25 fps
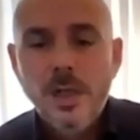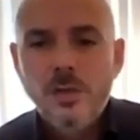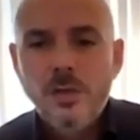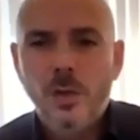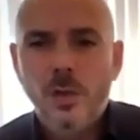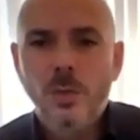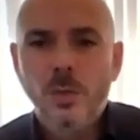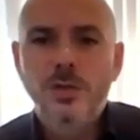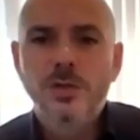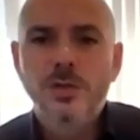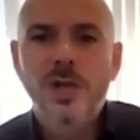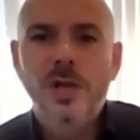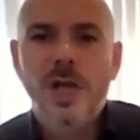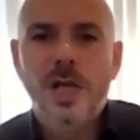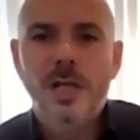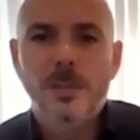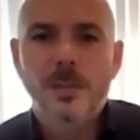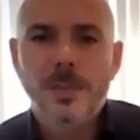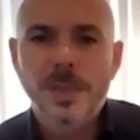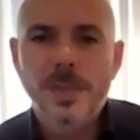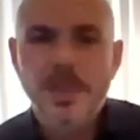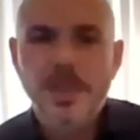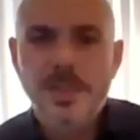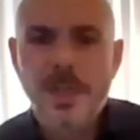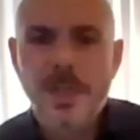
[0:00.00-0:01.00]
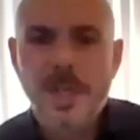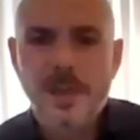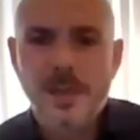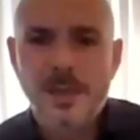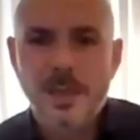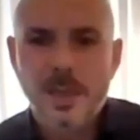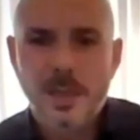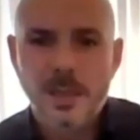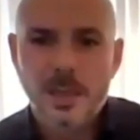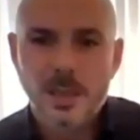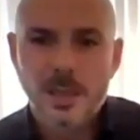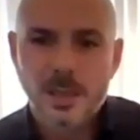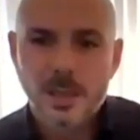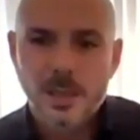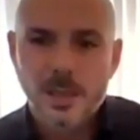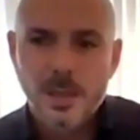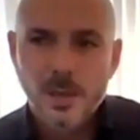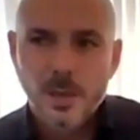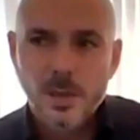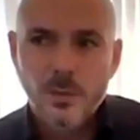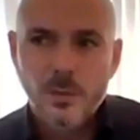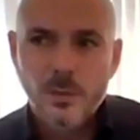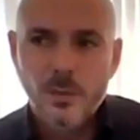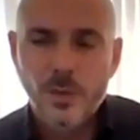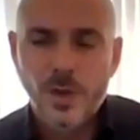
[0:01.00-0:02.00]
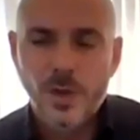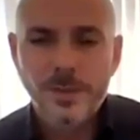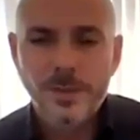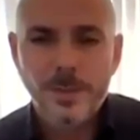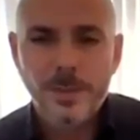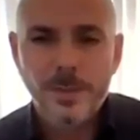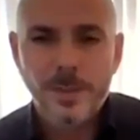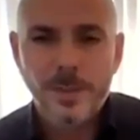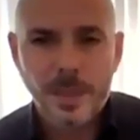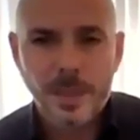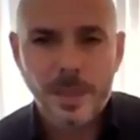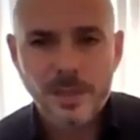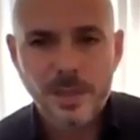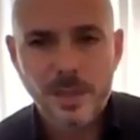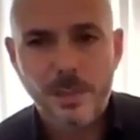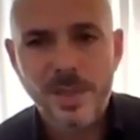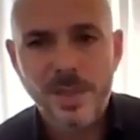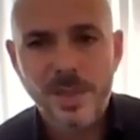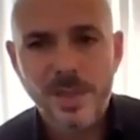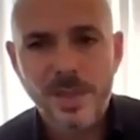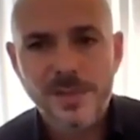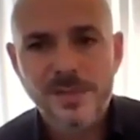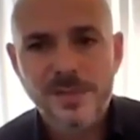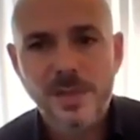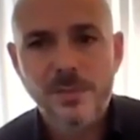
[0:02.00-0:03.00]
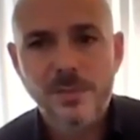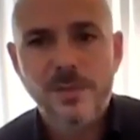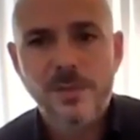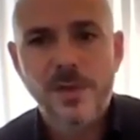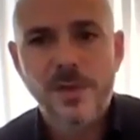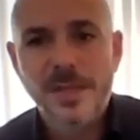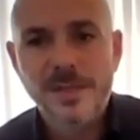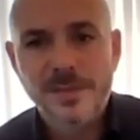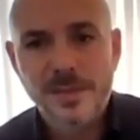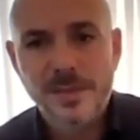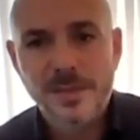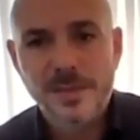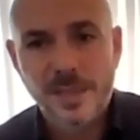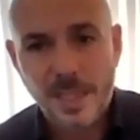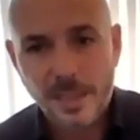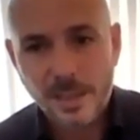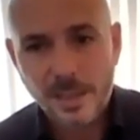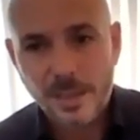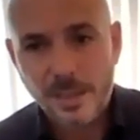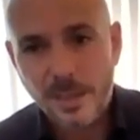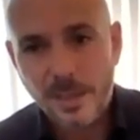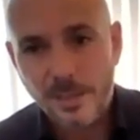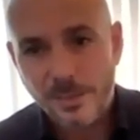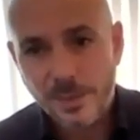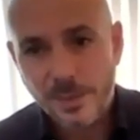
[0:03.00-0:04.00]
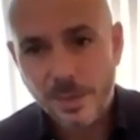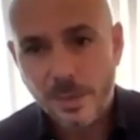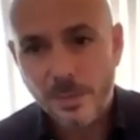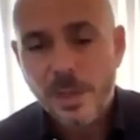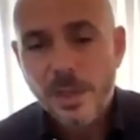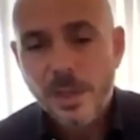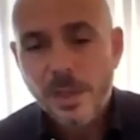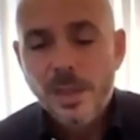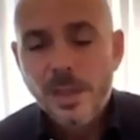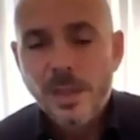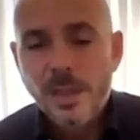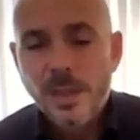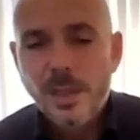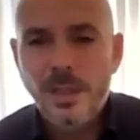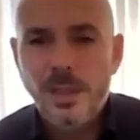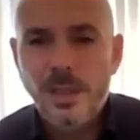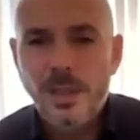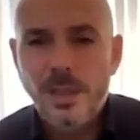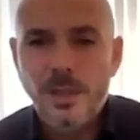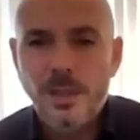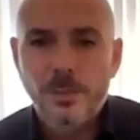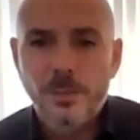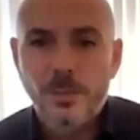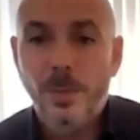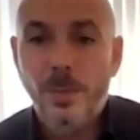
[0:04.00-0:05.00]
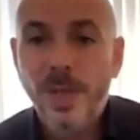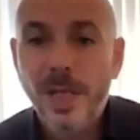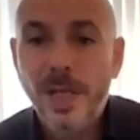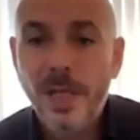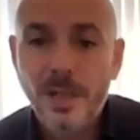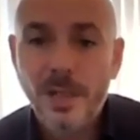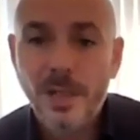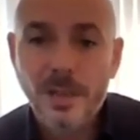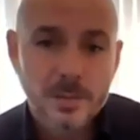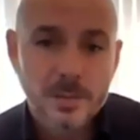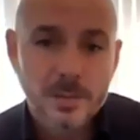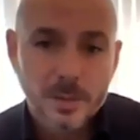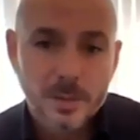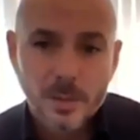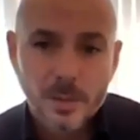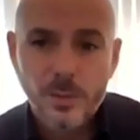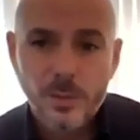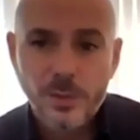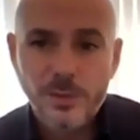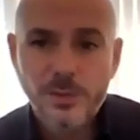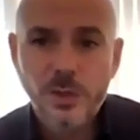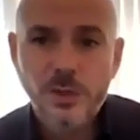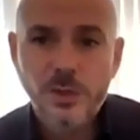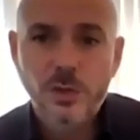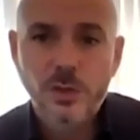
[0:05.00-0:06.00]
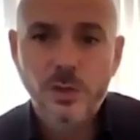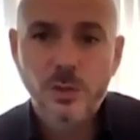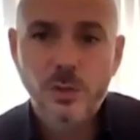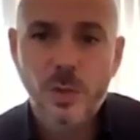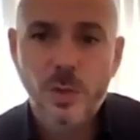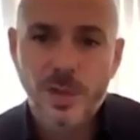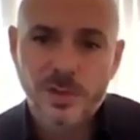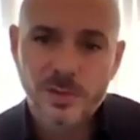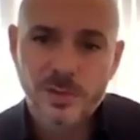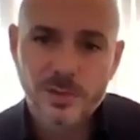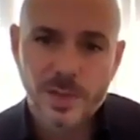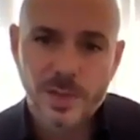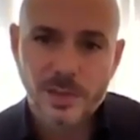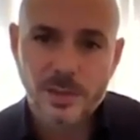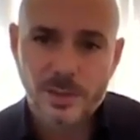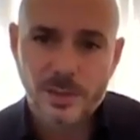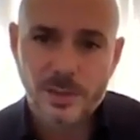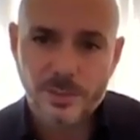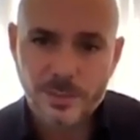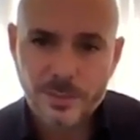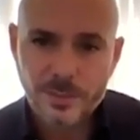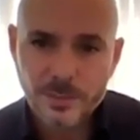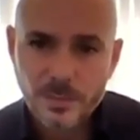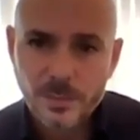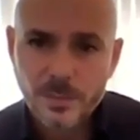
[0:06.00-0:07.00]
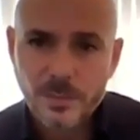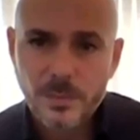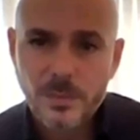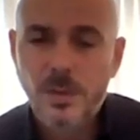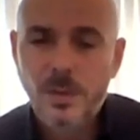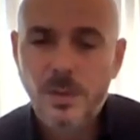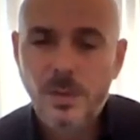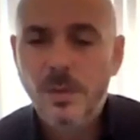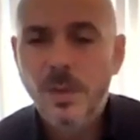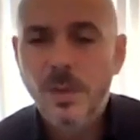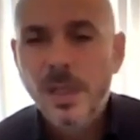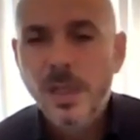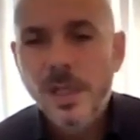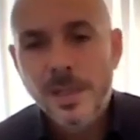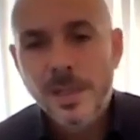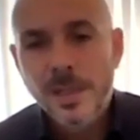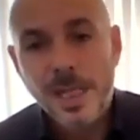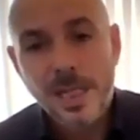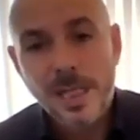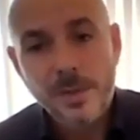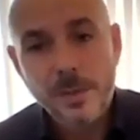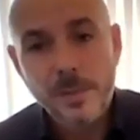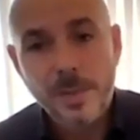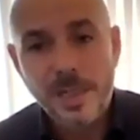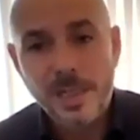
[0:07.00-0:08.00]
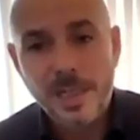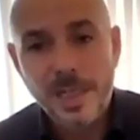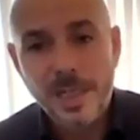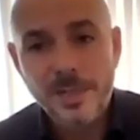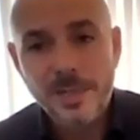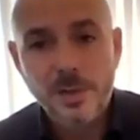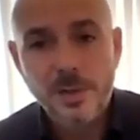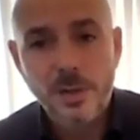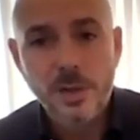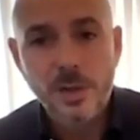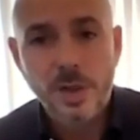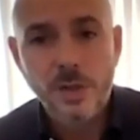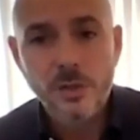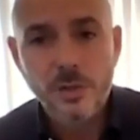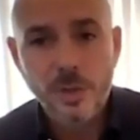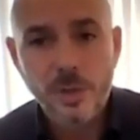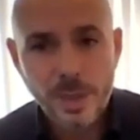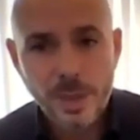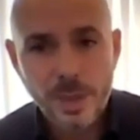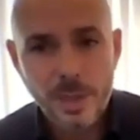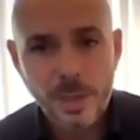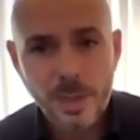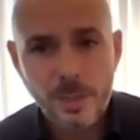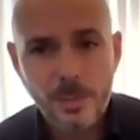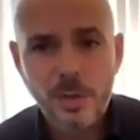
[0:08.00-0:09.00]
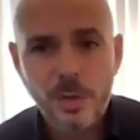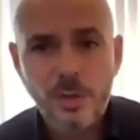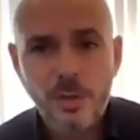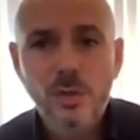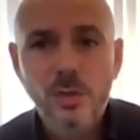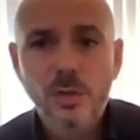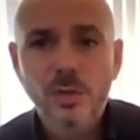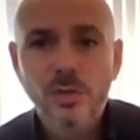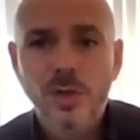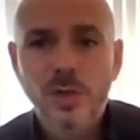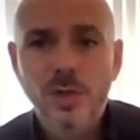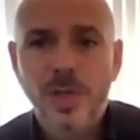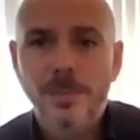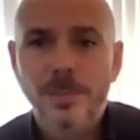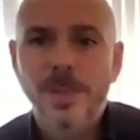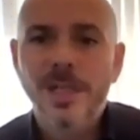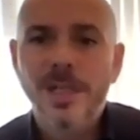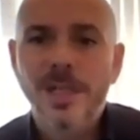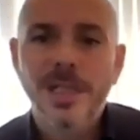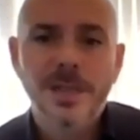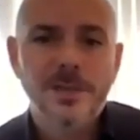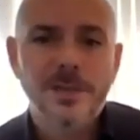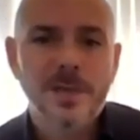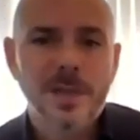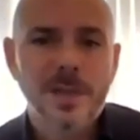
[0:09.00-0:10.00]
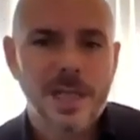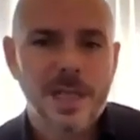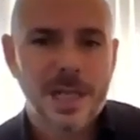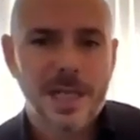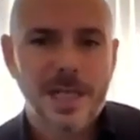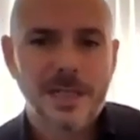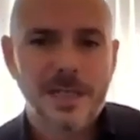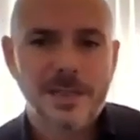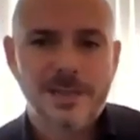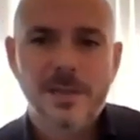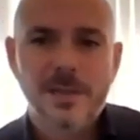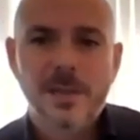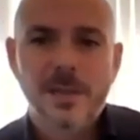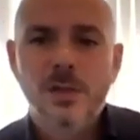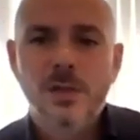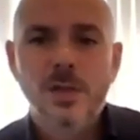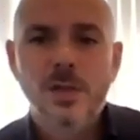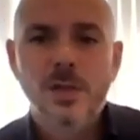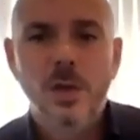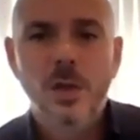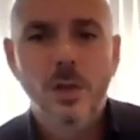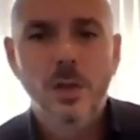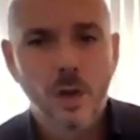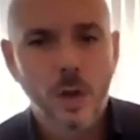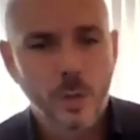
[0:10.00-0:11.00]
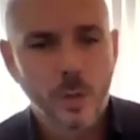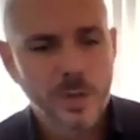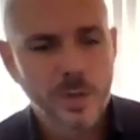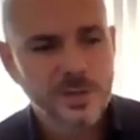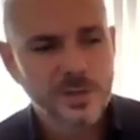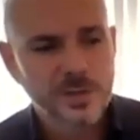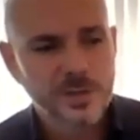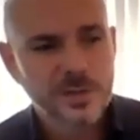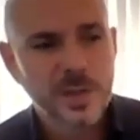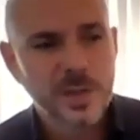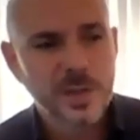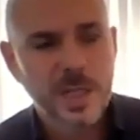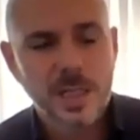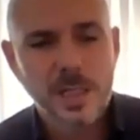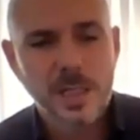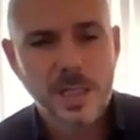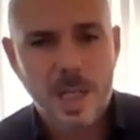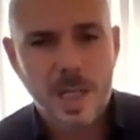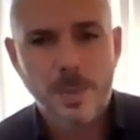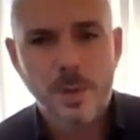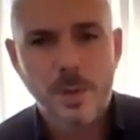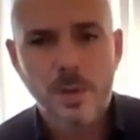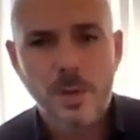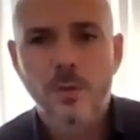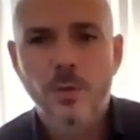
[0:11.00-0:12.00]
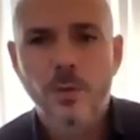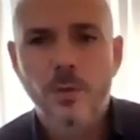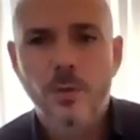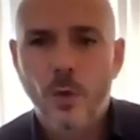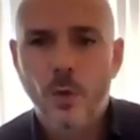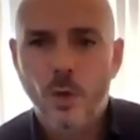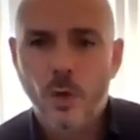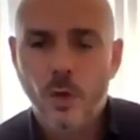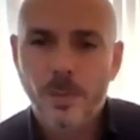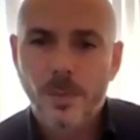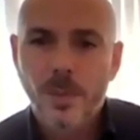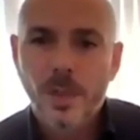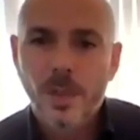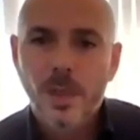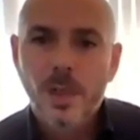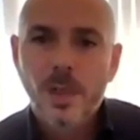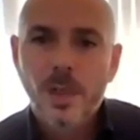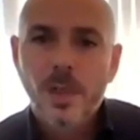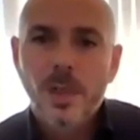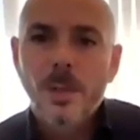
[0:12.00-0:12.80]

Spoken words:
So what you gotta be, I think, for everybody out there, the best advice I can give them is prepare for situations like this. Not everybody has the luxury of being able to do that, but even at the lowest economical form,